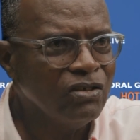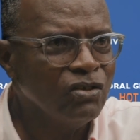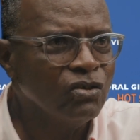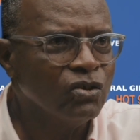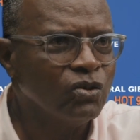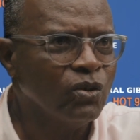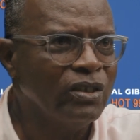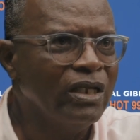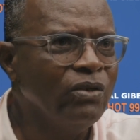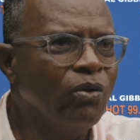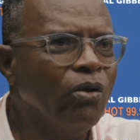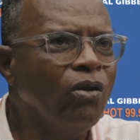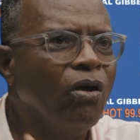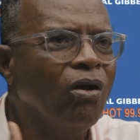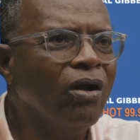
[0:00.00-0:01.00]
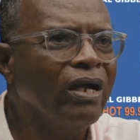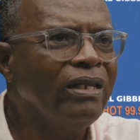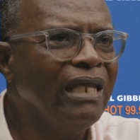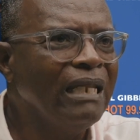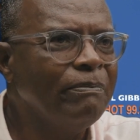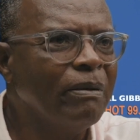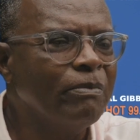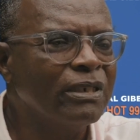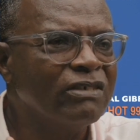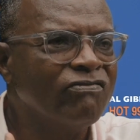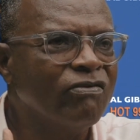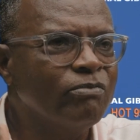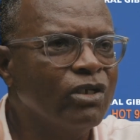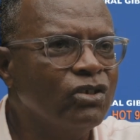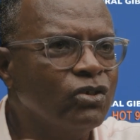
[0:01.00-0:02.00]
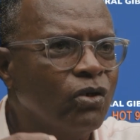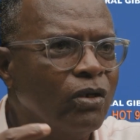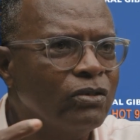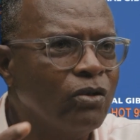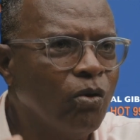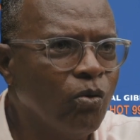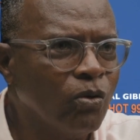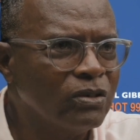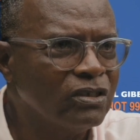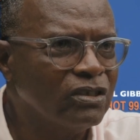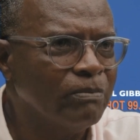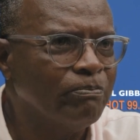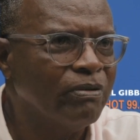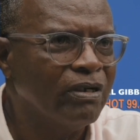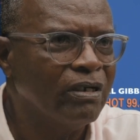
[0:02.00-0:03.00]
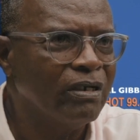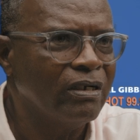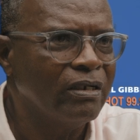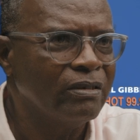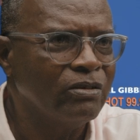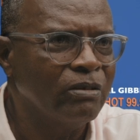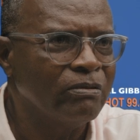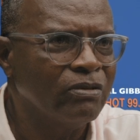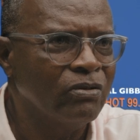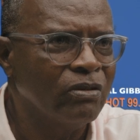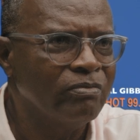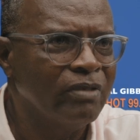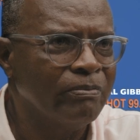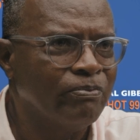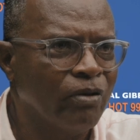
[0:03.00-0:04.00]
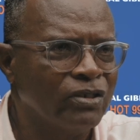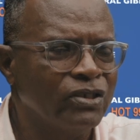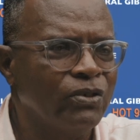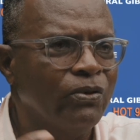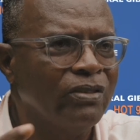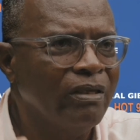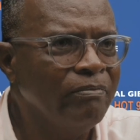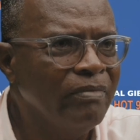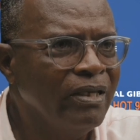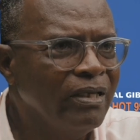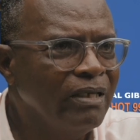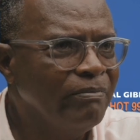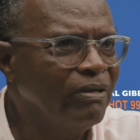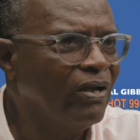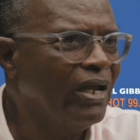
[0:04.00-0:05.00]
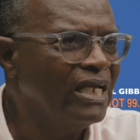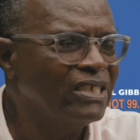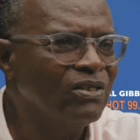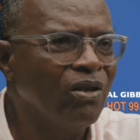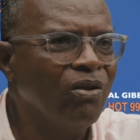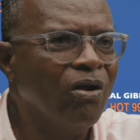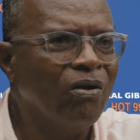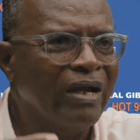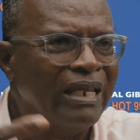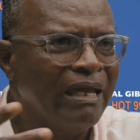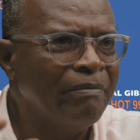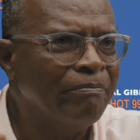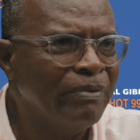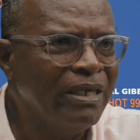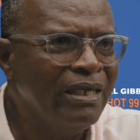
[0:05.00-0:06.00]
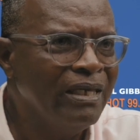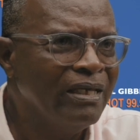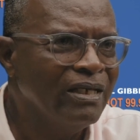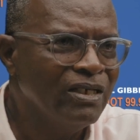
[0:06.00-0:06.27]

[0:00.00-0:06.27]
so they no longer need permission from the joint courts to prosecute him because he's no longer an MP,